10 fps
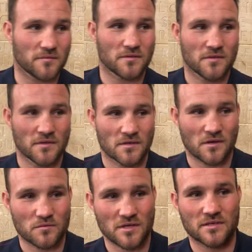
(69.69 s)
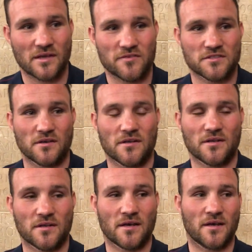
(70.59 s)
I was that uh, devastated
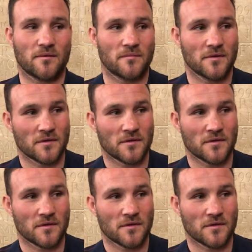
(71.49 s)
in uh, yeah.